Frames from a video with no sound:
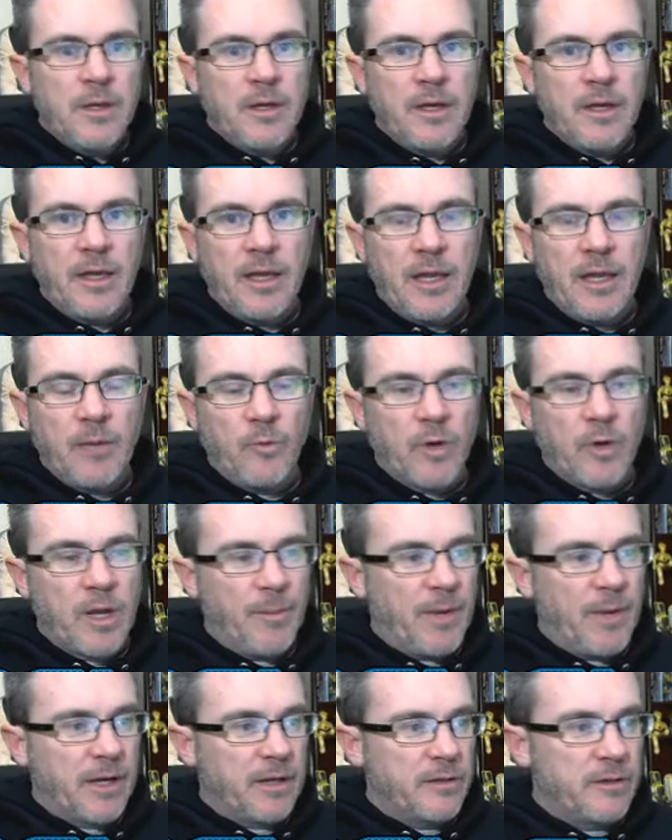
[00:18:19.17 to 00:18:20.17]
and we'll
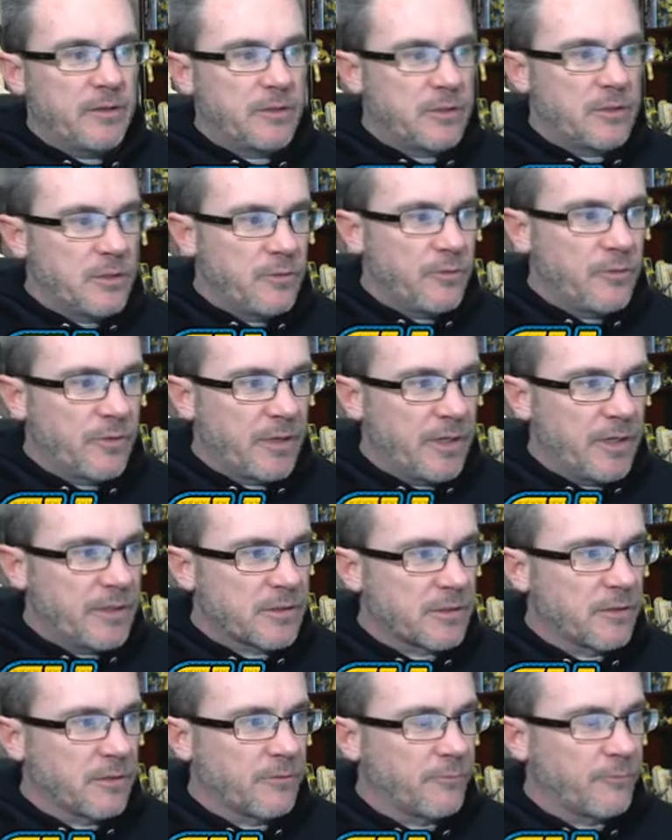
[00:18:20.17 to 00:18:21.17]
come on and do
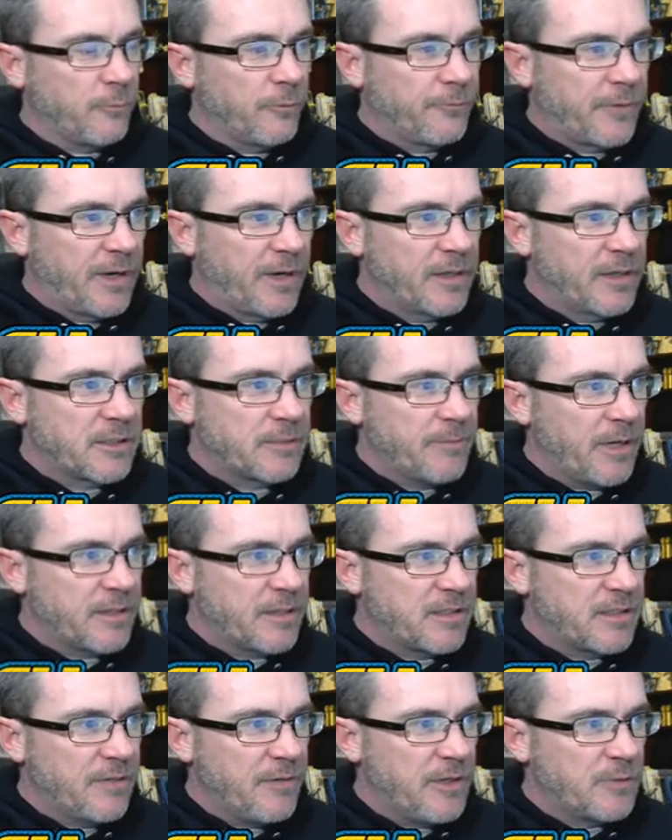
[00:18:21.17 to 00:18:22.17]
this, or we'll find some
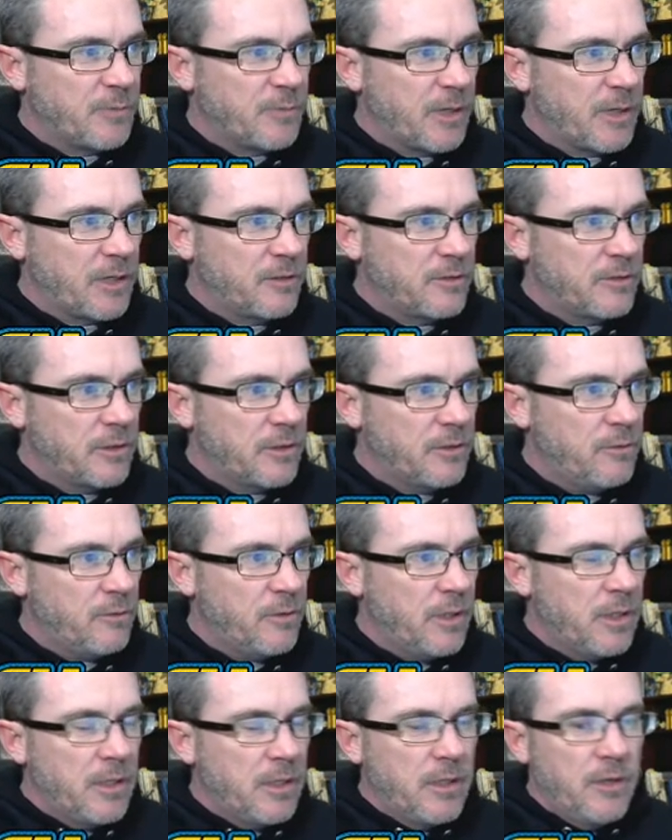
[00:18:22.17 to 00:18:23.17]
activities we can do
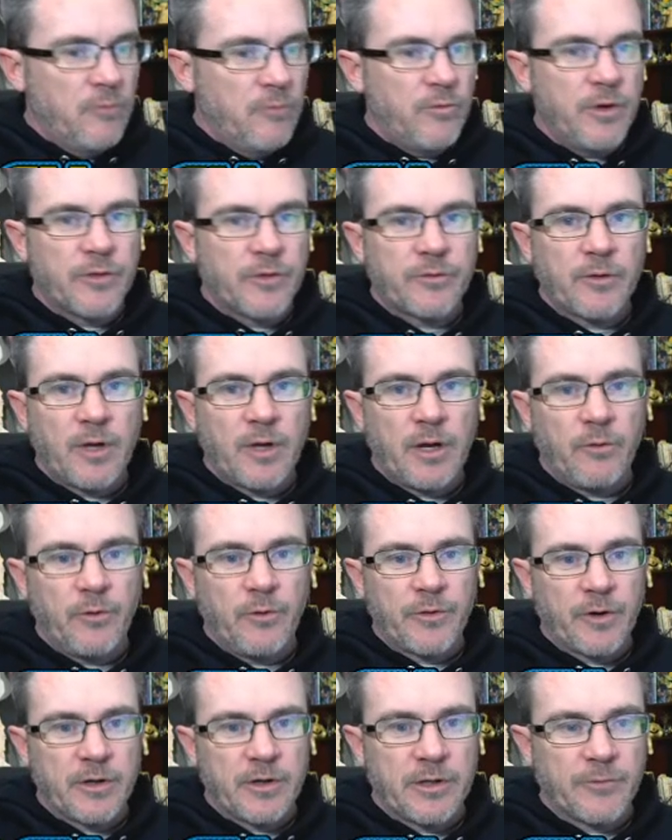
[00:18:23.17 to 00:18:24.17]
with uh,
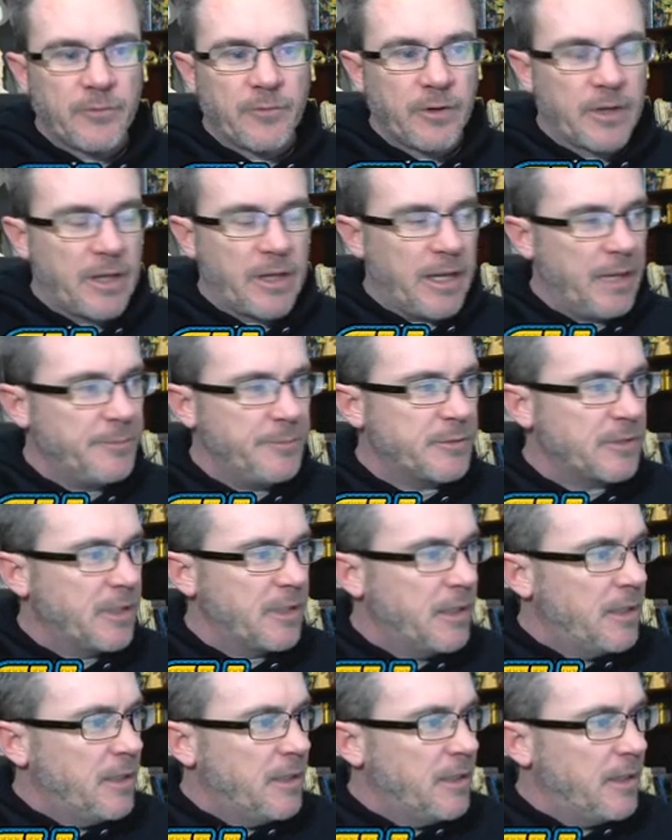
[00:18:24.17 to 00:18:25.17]
with our different games.
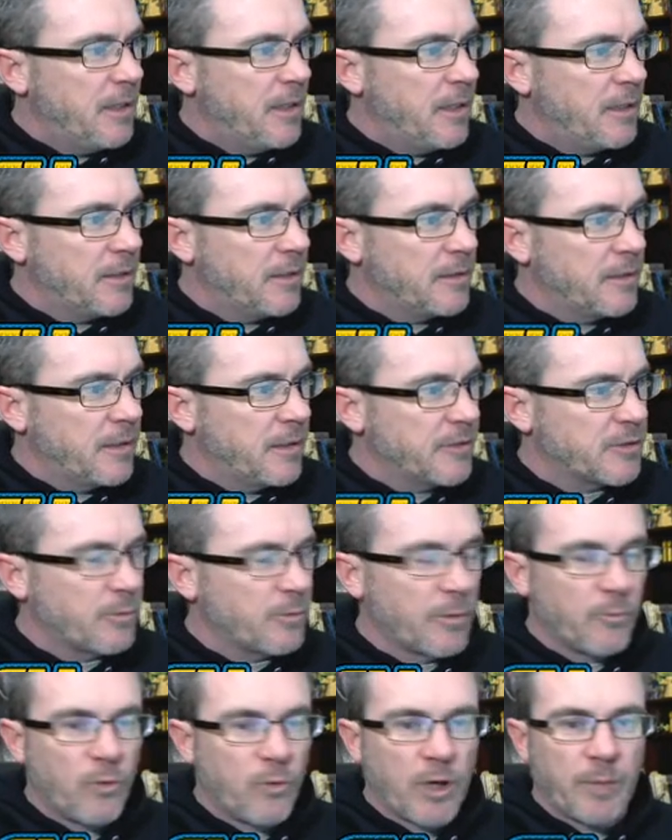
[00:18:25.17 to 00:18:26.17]
And uh, so
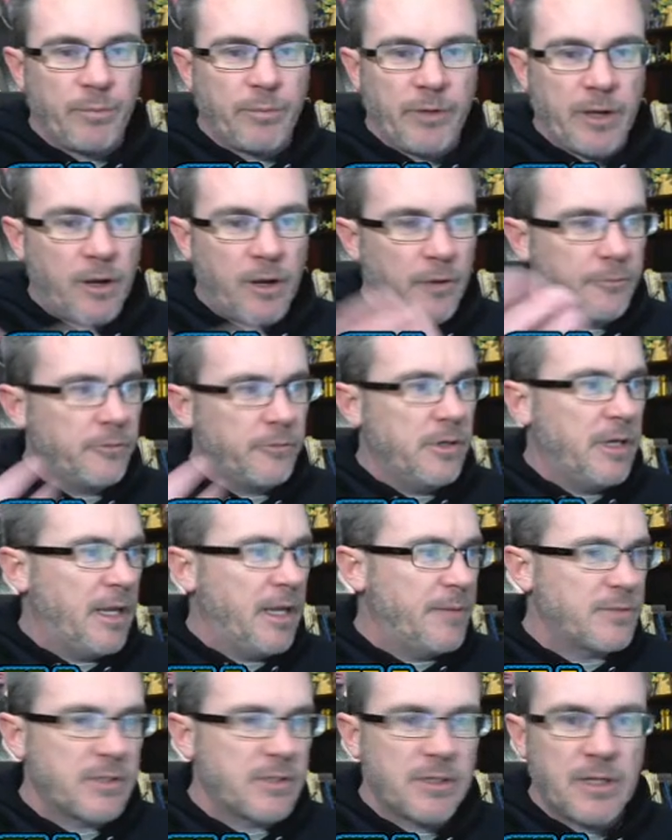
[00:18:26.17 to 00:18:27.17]
we're going to play all three
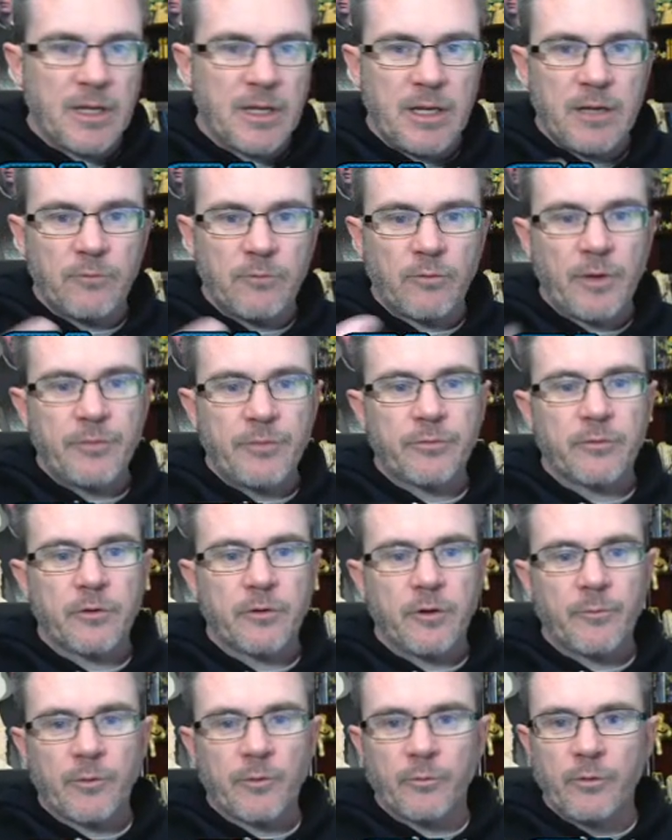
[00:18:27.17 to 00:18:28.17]
games today, run through
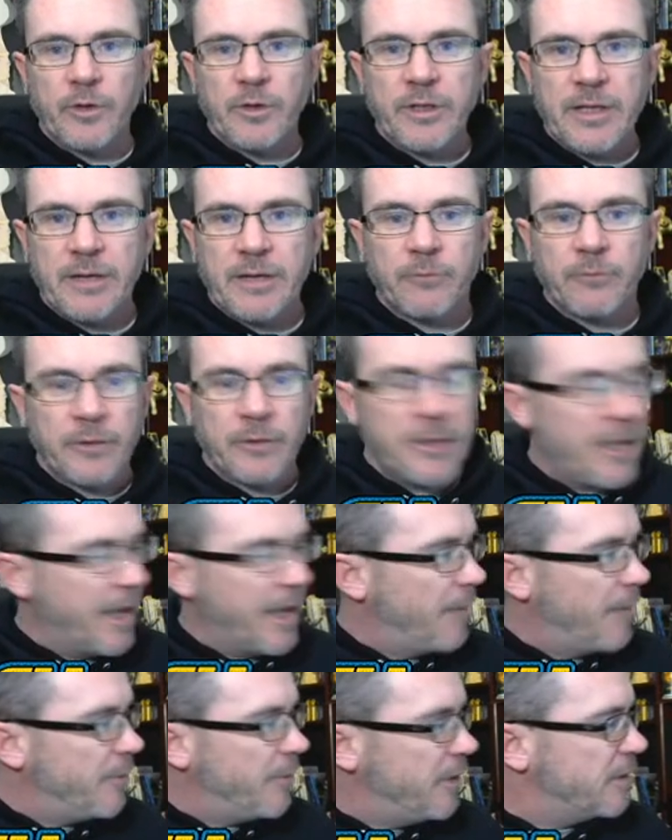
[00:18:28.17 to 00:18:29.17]
them. I'm really, really
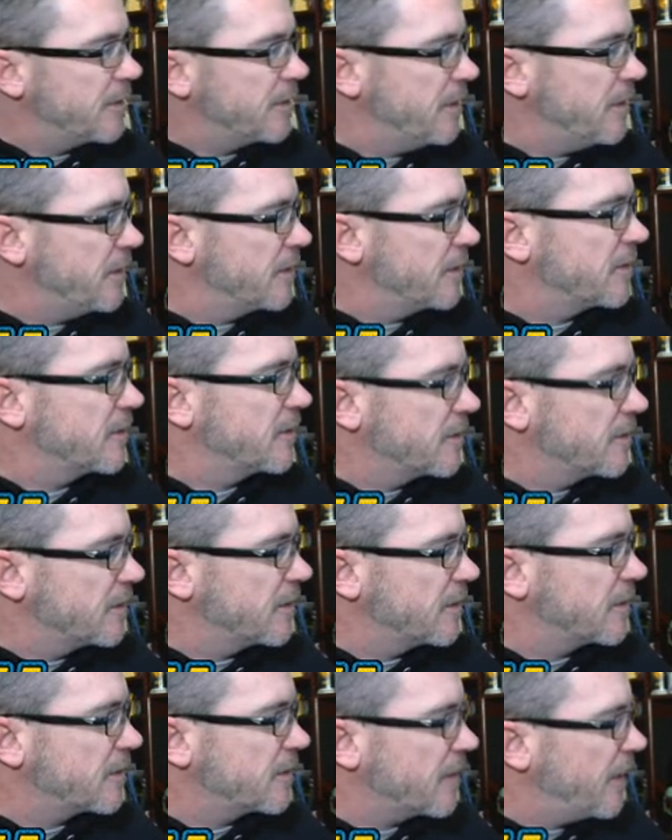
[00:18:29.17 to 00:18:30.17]
happy to see this. This is
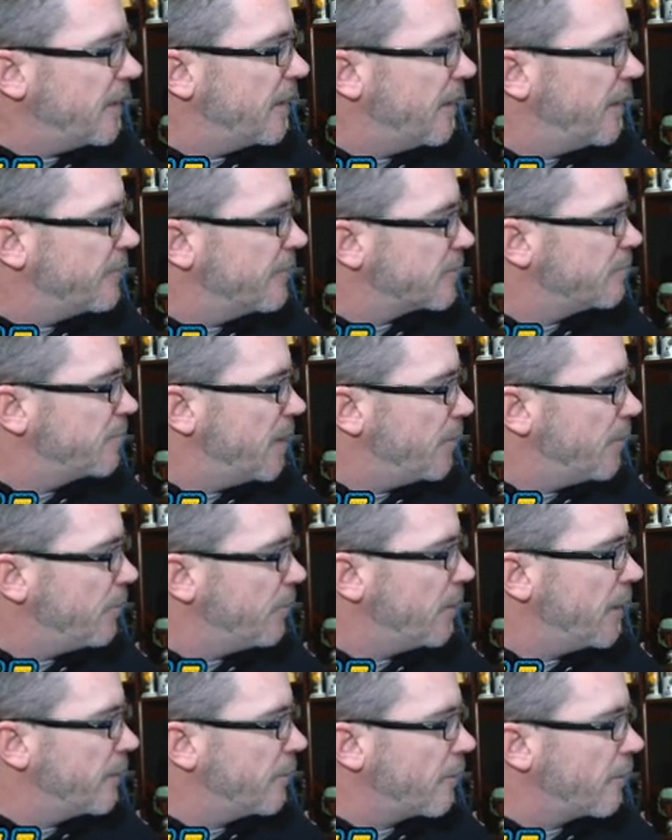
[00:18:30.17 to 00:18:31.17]
exciting to have some people
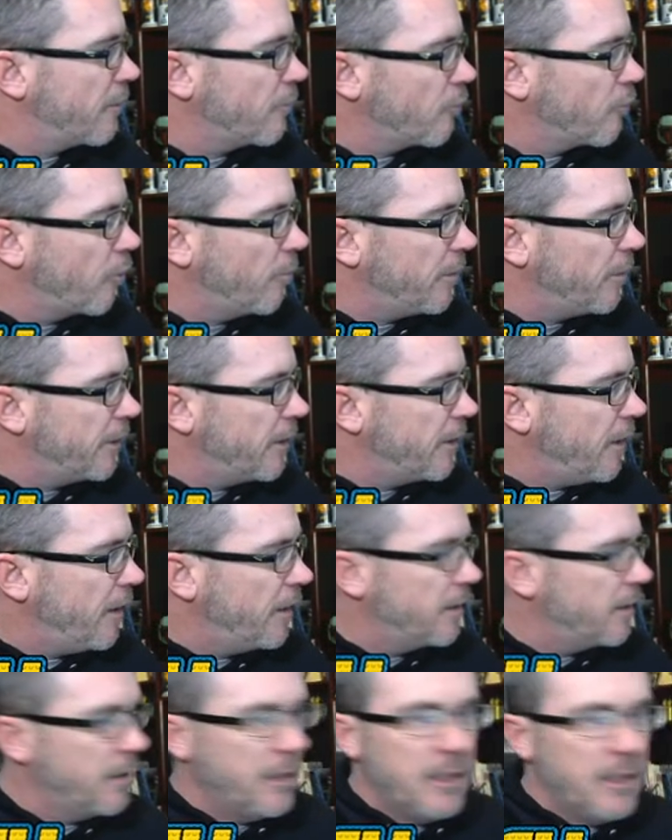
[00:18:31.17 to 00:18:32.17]
on that aren't normally
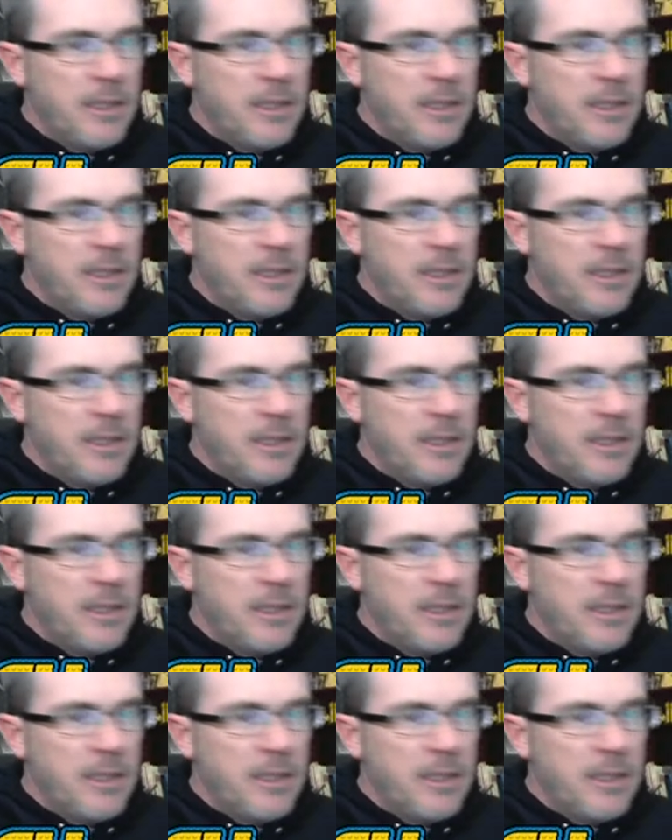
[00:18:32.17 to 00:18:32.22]
on